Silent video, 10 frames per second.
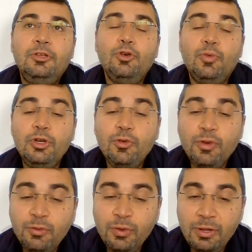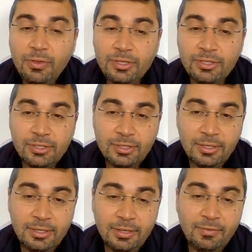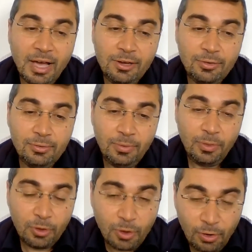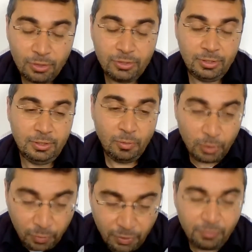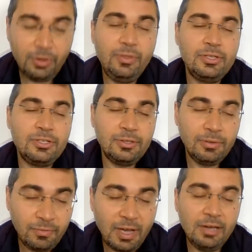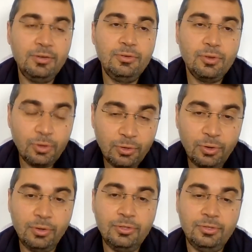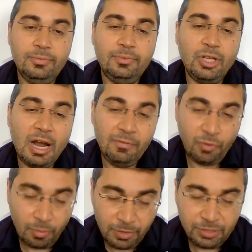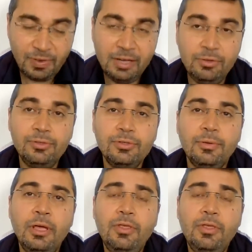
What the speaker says: when you fulfill this value, the goals, when you fulfill these values or goals derived from these values,